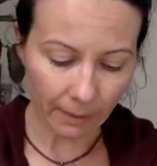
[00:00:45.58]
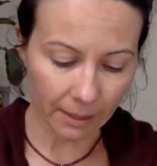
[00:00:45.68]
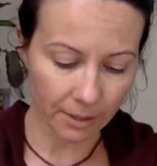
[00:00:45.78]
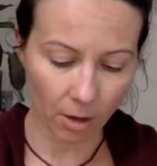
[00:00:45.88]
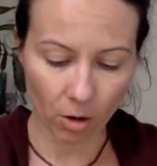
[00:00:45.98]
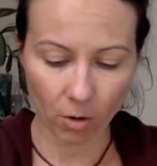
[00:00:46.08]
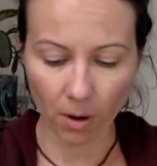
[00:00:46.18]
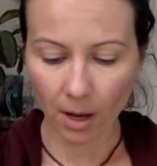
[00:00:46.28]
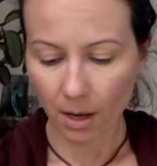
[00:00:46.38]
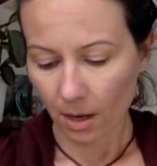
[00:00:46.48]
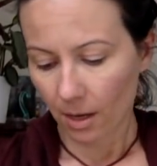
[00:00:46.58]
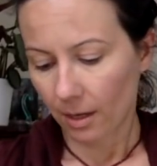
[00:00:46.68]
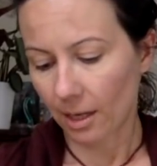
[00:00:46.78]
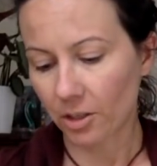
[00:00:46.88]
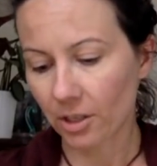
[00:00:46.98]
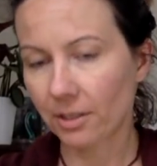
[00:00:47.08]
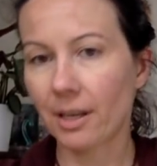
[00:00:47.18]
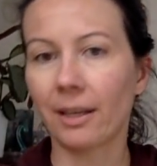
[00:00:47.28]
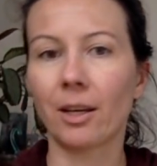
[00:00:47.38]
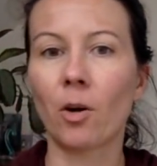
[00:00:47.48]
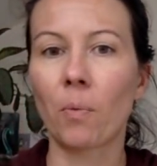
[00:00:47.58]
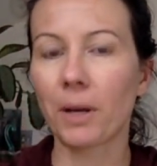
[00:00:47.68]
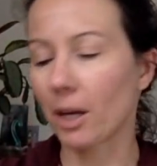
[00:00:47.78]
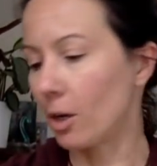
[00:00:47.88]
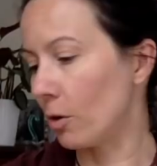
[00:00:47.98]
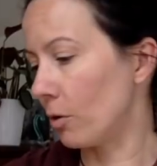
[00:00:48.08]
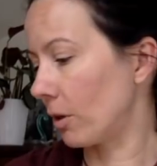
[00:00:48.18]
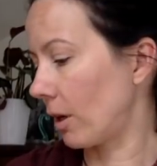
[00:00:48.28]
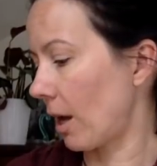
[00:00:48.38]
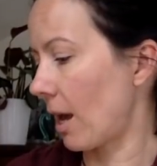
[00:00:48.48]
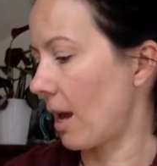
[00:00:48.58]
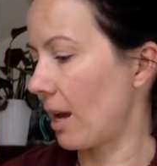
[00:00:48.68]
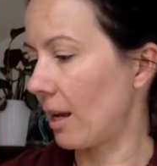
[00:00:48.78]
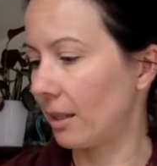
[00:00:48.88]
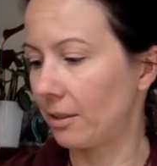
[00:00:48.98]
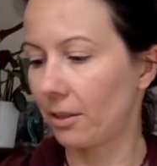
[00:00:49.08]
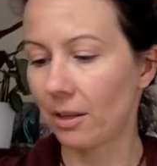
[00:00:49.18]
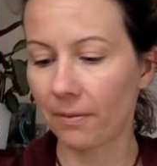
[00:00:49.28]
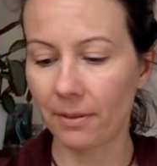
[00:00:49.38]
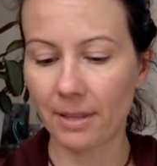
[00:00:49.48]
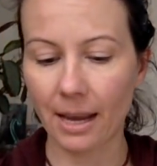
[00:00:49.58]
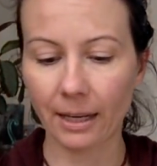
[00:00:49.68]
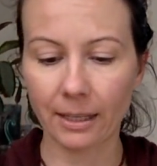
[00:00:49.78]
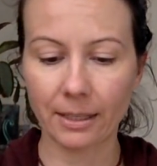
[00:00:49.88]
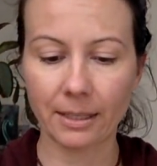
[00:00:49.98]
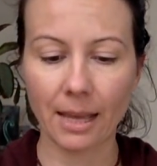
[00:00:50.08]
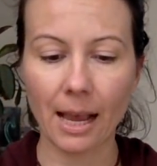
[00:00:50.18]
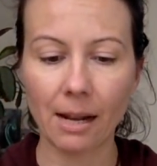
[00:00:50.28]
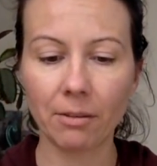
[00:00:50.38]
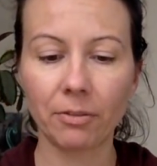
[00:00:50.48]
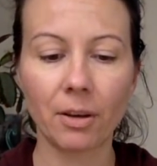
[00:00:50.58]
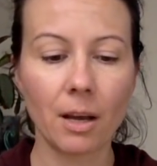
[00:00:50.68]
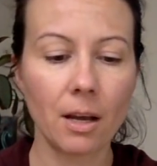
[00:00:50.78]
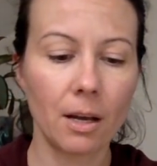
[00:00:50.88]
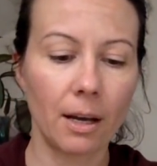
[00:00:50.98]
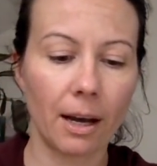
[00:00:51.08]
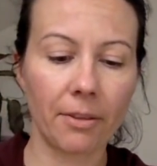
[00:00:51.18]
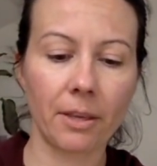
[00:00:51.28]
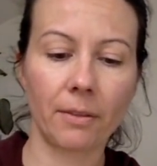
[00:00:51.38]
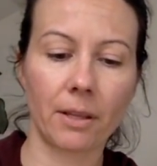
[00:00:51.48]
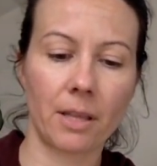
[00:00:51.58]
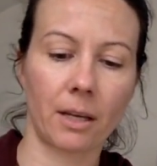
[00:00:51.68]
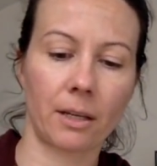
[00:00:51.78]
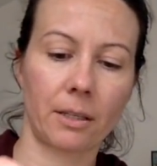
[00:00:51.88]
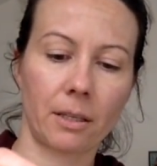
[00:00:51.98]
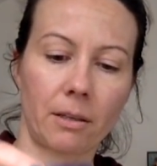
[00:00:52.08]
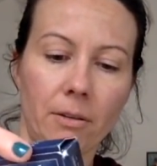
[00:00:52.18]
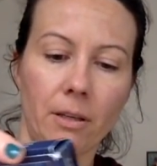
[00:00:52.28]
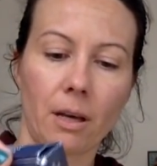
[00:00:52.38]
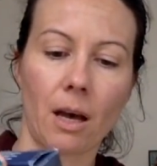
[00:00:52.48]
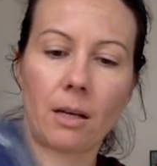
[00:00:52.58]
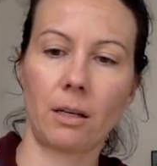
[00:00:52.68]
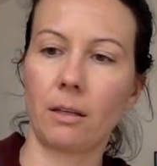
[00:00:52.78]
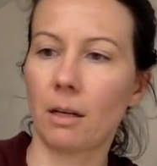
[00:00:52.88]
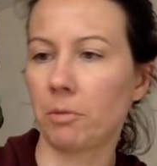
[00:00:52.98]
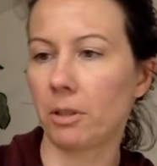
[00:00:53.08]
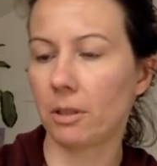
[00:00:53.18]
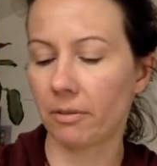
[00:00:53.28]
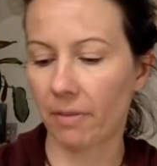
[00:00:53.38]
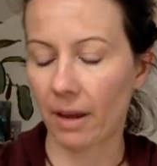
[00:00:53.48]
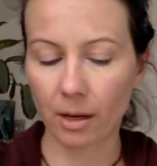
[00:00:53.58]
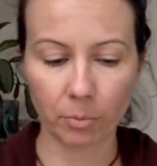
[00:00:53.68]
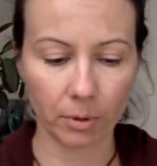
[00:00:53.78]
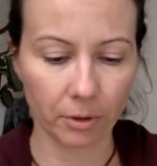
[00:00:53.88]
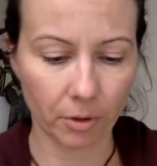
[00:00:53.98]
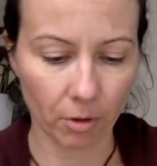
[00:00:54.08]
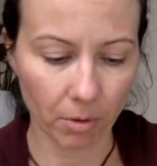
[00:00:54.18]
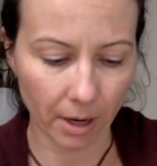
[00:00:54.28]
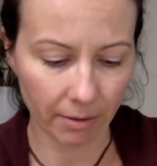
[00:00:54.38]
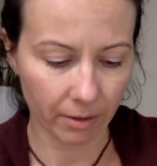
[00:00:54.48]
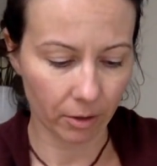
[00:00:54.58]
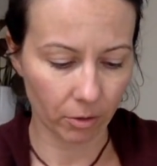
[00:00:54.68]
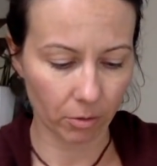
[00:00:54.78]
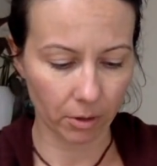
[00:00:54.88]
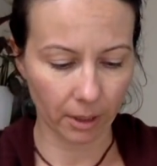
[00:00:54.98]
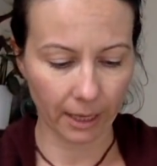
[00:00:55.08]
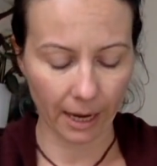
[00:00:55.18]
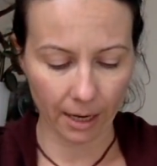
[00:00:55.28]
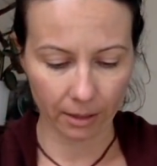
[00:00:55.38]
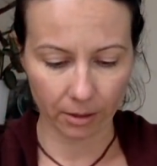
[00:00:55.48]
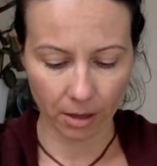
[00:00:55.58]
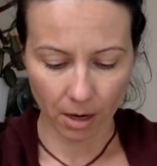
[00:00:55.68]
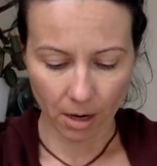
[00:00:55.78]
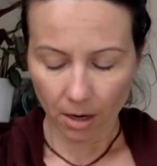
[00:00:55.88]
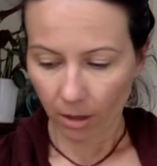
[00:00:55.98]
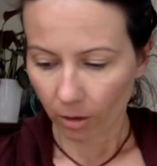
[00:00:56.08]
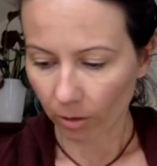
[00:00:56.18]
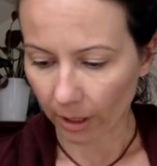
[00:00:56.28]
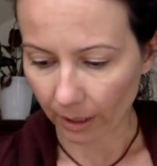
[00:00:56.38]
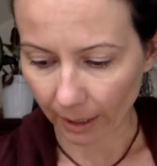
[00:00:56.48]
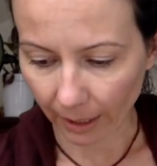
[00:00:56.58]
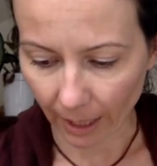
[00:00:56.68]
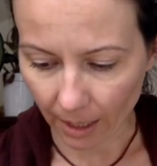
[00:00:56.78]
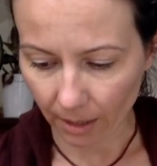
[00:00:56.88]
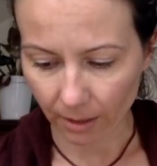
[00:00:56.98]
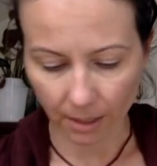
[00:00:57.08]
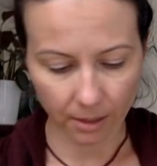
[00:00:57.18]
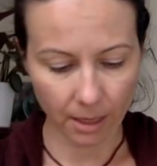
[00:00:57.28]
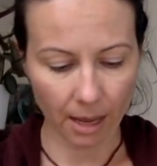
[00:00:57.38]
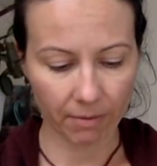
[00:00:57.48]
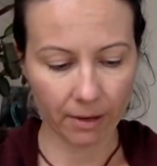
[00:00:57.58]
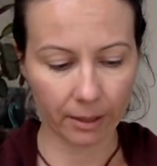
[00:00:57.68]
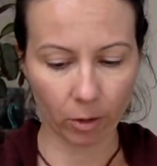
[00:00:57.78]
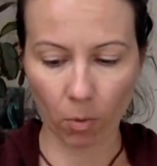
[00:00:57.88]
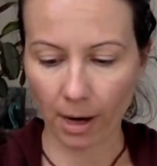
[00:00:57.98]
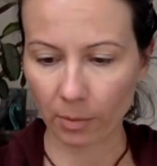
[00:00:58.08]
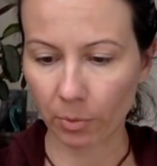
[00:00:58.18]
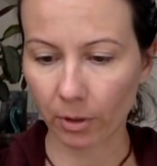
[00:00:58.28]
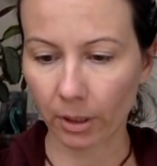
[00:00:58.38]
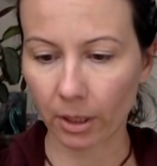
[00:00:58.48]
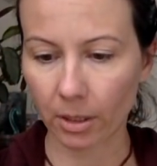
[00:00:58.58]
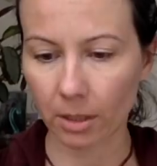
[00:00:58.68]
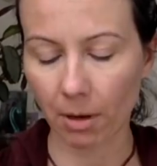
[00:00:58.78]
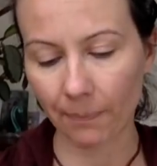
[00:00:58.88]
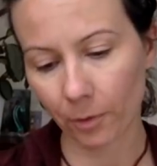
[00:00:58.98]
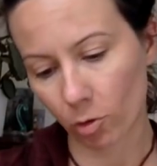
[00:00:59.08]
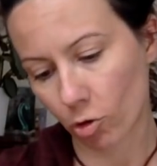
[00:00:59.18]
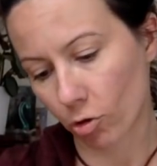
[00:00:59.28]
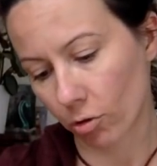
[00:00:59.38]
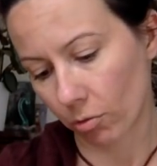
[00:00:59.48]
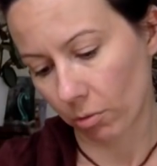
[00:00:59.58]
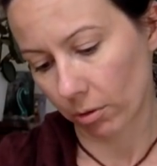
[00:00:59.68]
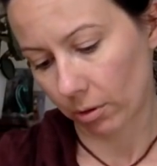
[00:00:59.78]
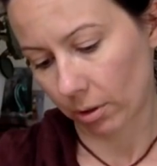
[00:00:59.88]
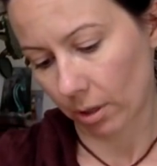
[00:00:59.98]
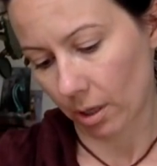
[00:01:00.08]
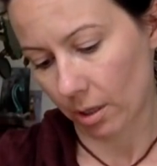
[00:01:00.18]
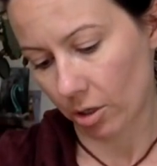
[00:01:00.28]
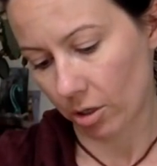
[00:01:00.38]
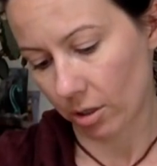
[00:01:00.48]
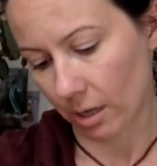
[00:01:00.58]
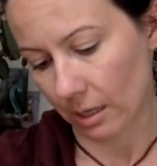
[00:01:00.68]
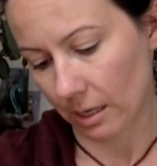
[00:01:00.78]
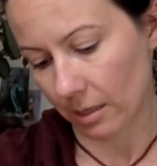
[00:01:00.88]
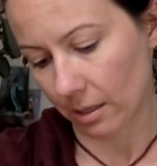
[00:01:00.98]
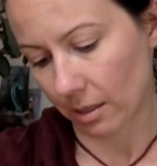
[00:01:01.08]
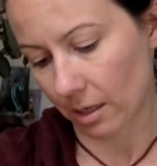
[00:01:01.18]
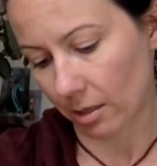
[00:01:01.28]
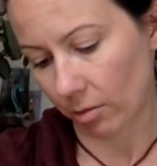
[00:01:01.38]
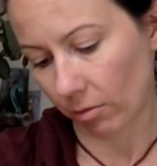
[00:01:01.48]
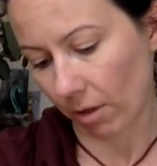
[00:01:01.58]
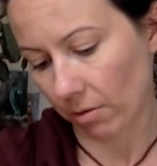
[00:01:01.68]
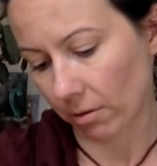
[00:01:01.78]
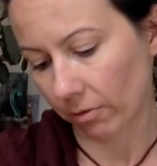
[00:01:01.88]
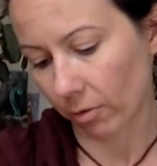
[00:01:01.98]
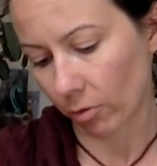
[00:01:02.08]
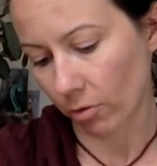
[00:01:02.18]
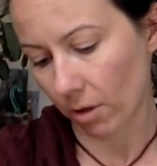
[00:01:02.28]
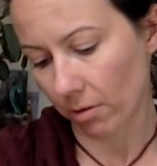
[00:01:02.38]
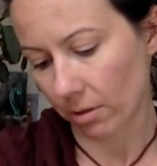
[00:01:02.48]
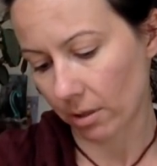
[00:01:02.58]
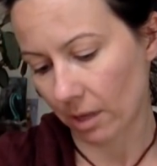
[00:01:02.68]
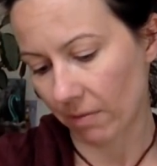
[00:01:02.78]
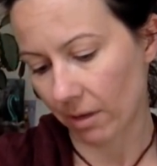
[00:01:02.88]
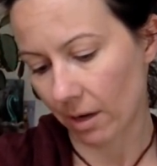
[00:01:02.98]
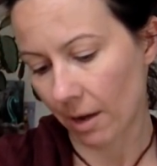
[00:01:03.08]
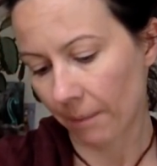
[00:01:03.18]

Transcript: So let's just take a quick look at the deck itself. I think the deck is it's available, wherever you want to get it. You can get it. Doesn't have a little white book here, so I'm not sure what edition that is. It says 2004, 2007